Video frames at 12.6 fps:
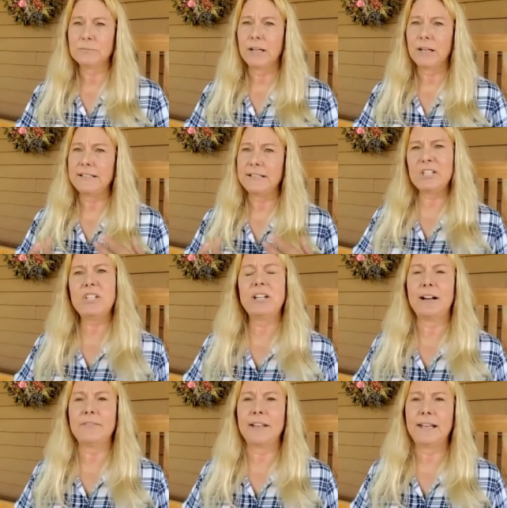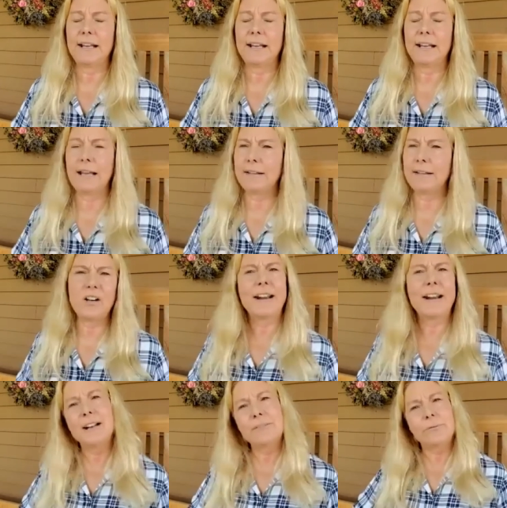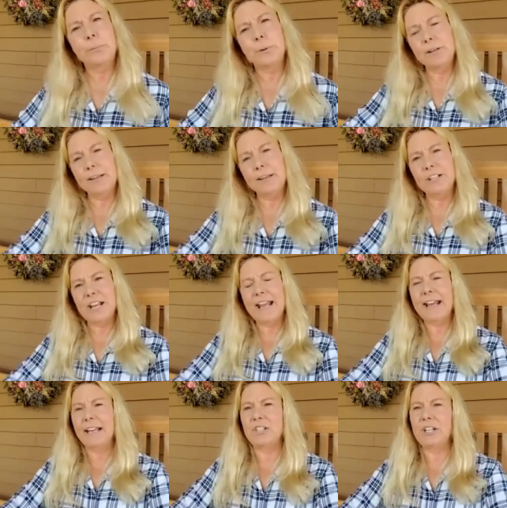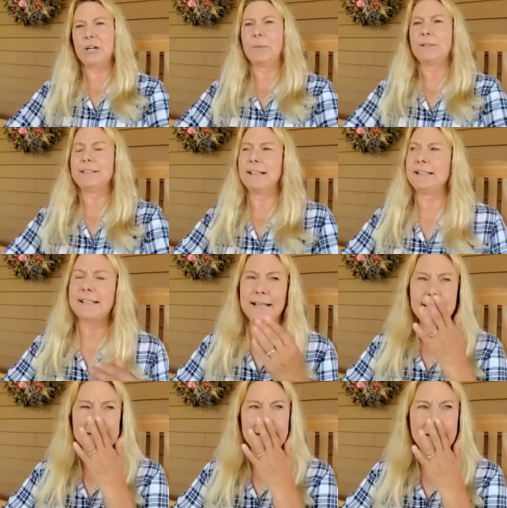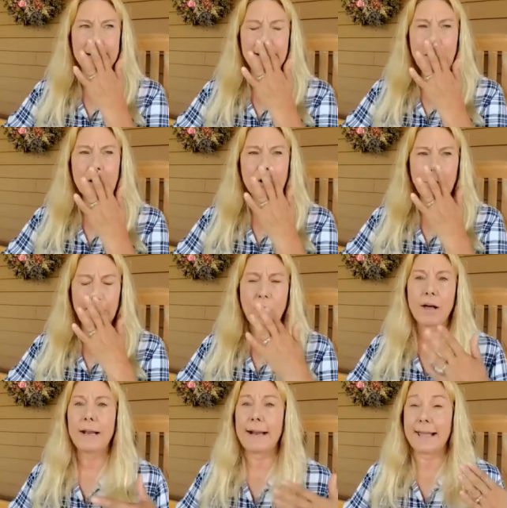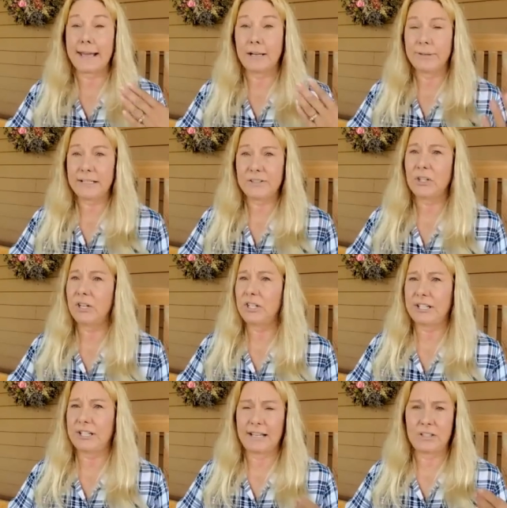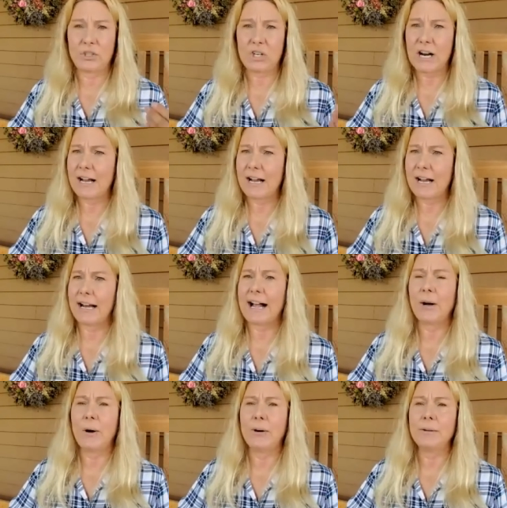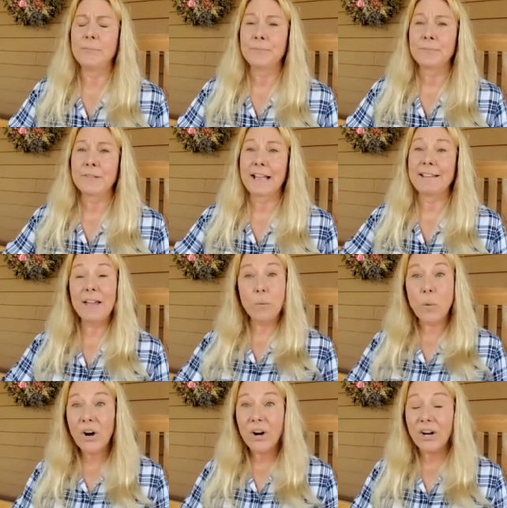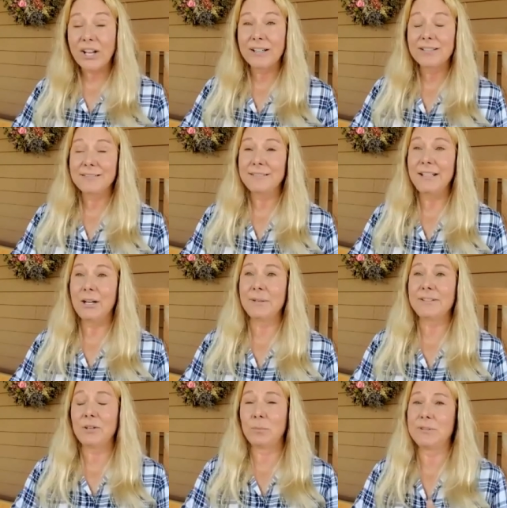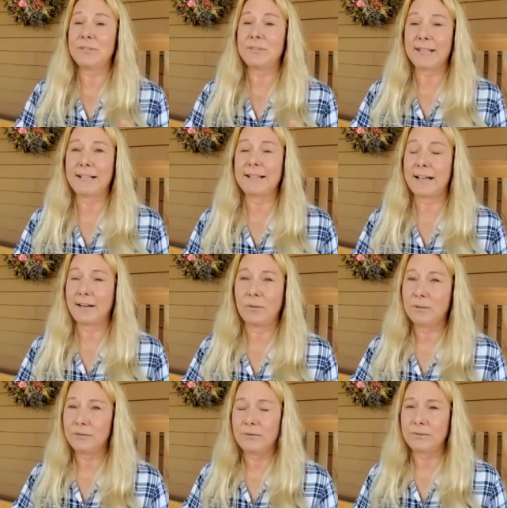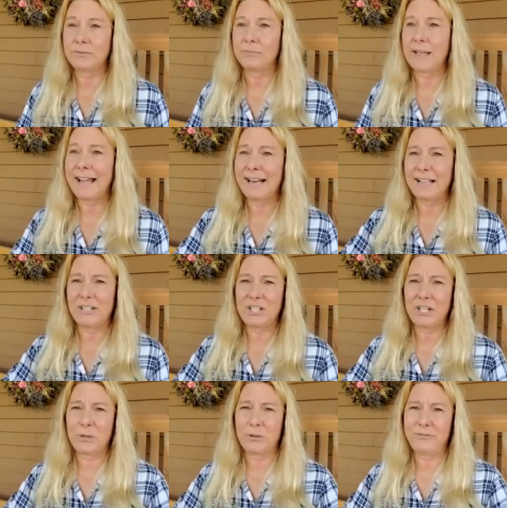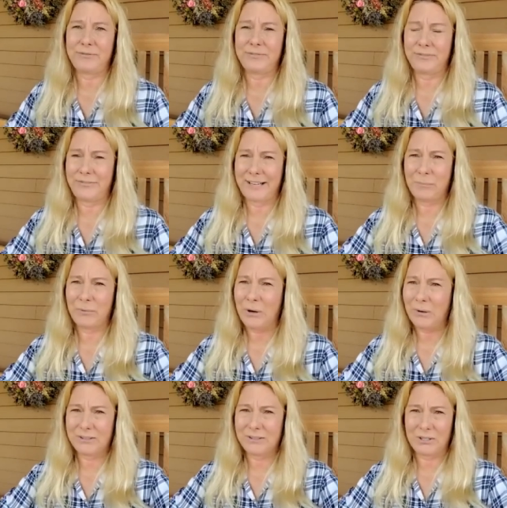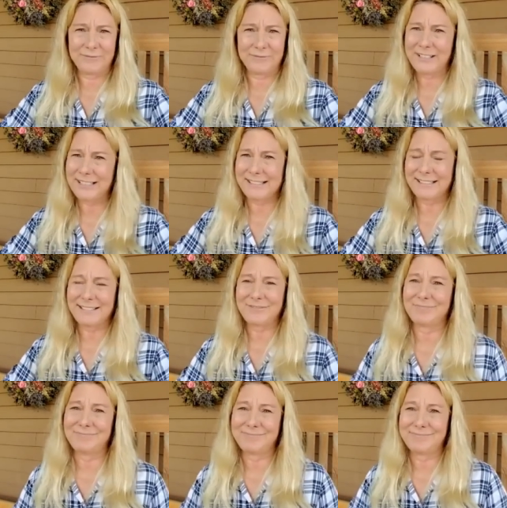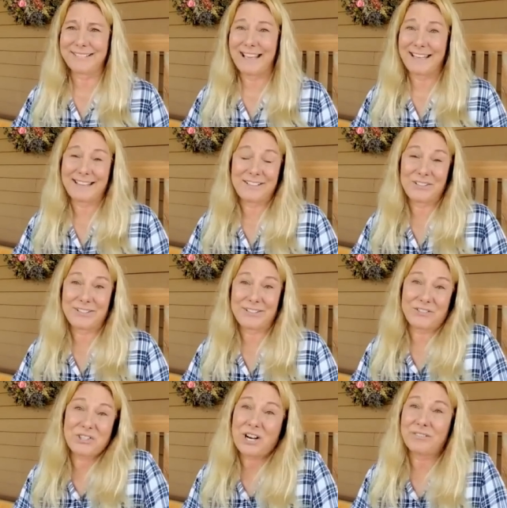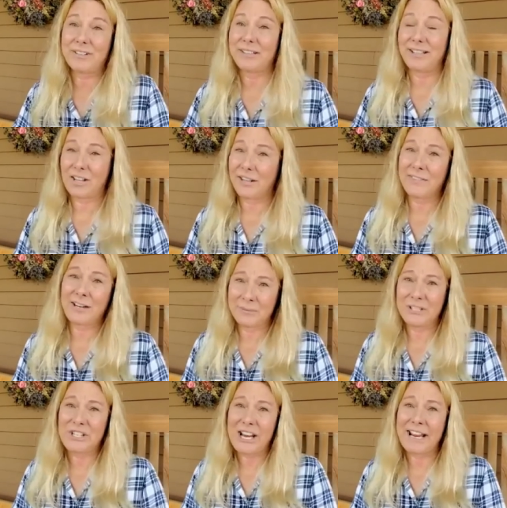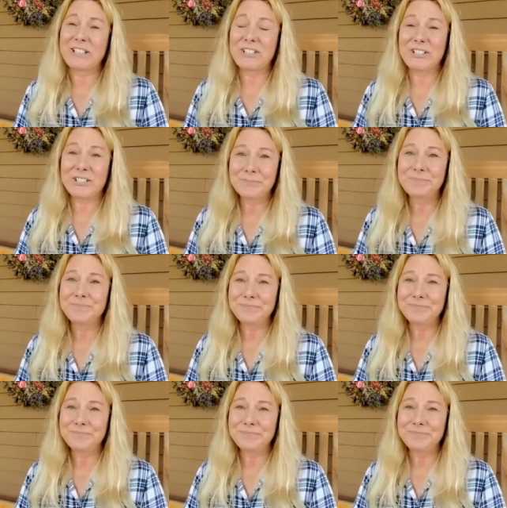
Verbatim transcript: edition of it, not enough would really change. You know, it's things that early on I had researched and tried out and they work. You know, it's almost like that old adage, you know, if it ain't broke, don't fix it. And there's not really a lot that I would change.